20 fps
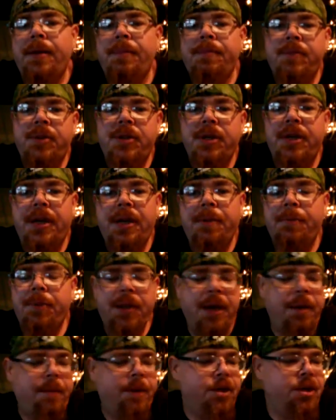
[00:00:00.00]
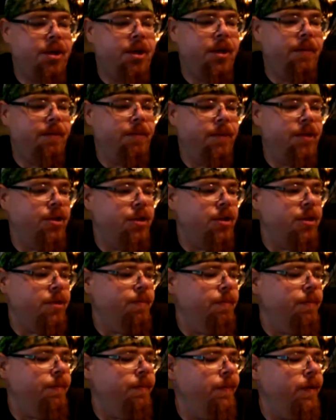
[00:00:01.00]
So yeah, I didn't put that much in it. For sure
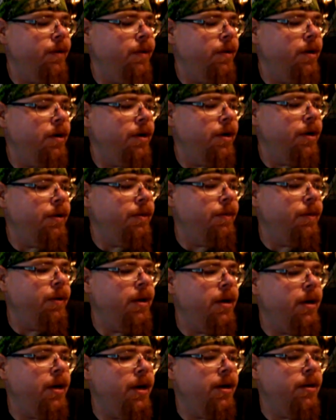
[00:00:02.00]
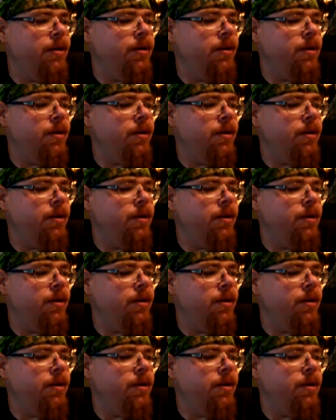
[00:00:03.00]
it's already kicked.